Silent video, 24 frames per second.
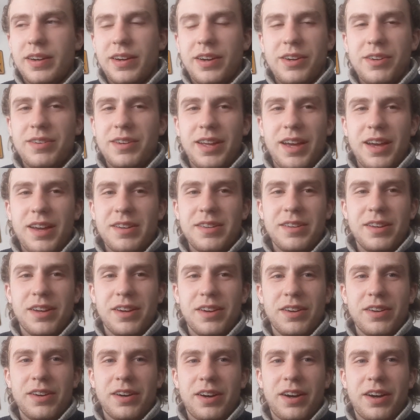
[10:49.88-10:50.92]
I only ate
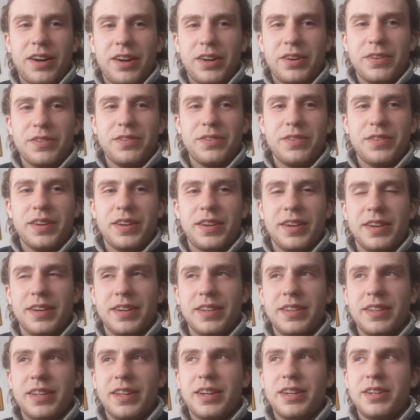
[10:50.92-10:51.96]
like half of it
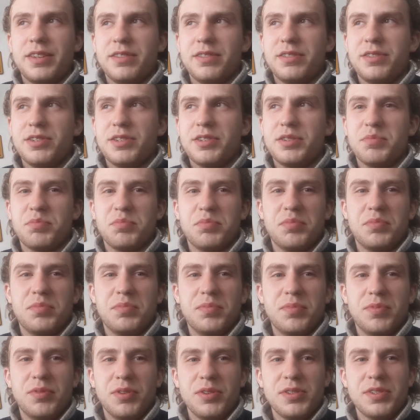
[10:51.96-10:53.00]
and then it just
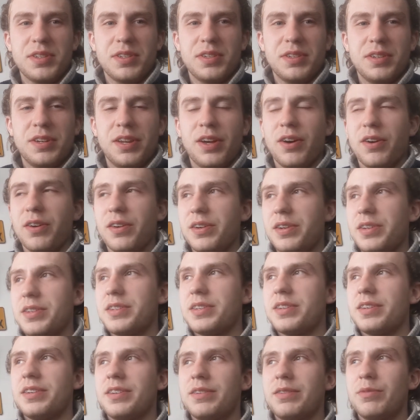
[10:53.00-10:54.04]
wasn't
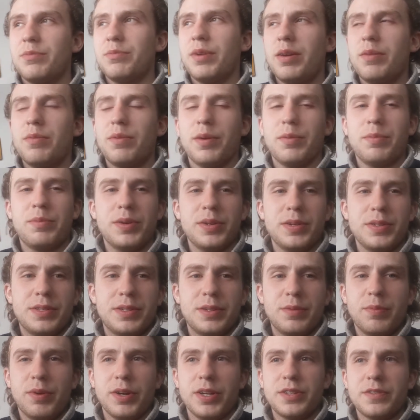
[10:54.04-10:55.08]
nice. Maybe I
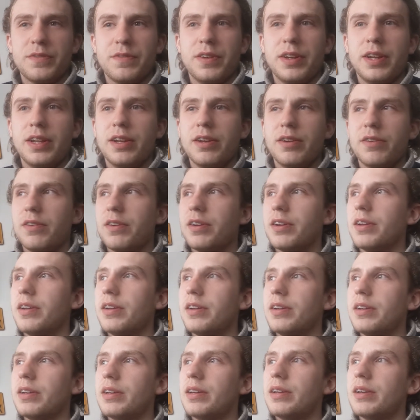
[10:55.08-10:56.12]
put too much vanilla in
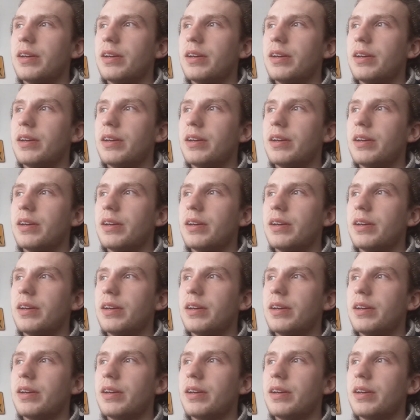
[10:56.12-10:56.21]
it.